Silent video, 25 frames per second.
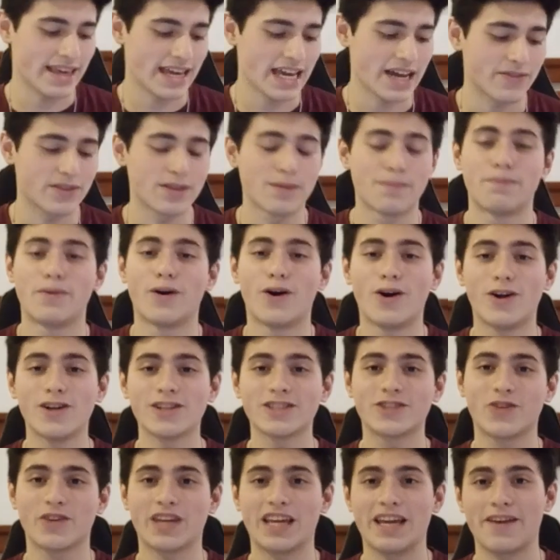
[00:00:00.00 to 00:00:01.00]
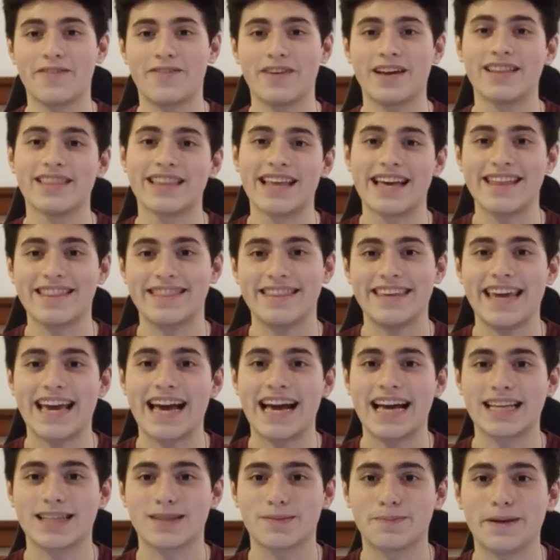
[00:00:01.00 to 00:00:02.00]
they have the balls to give a lengthy
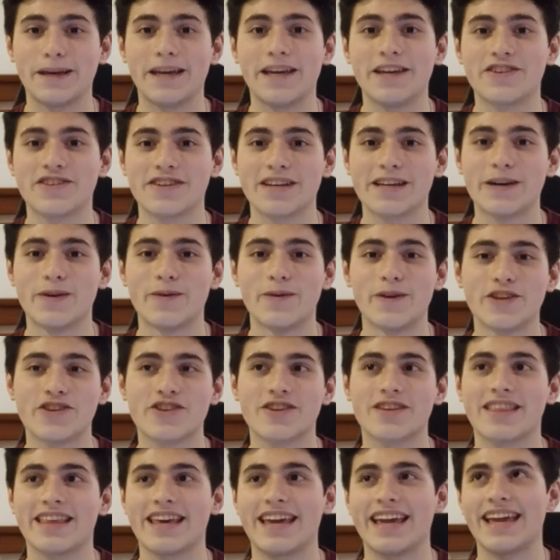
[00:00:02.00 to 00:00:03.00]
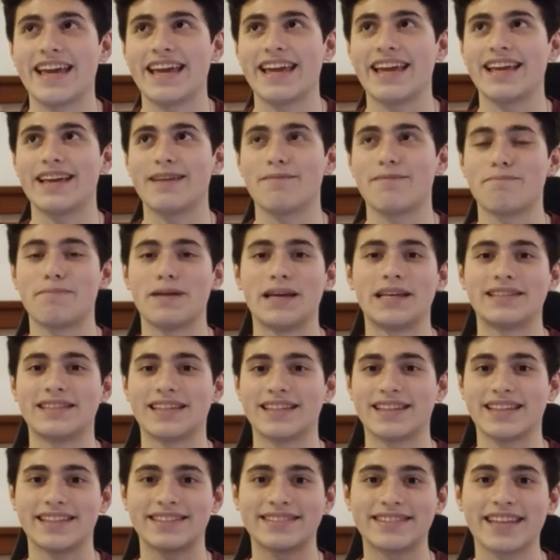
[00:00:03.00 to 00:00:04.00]
ass page in which they
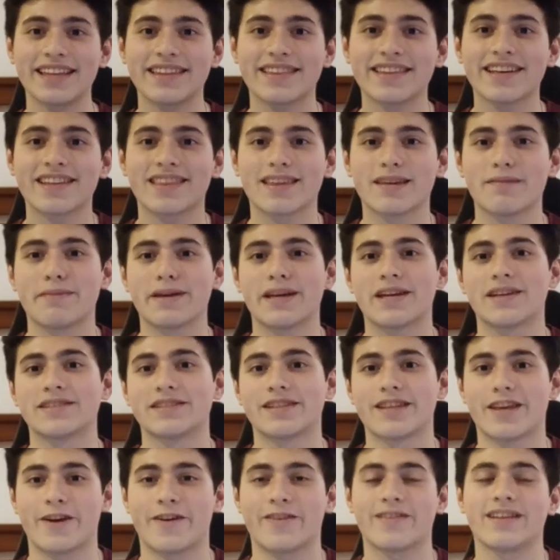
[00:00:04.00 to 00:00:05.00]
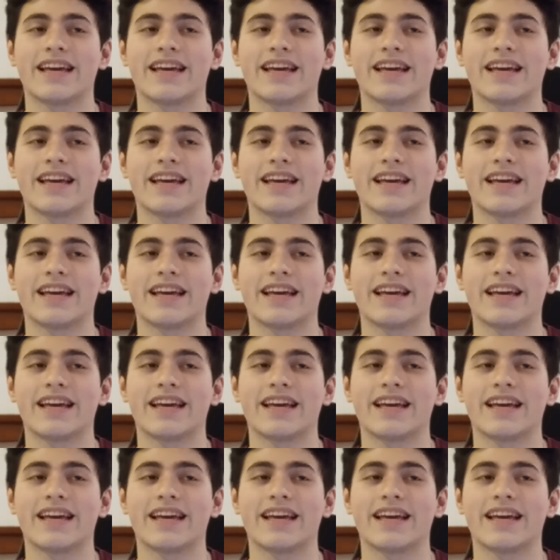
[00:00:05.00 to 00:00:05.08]
basically state nothing, because they're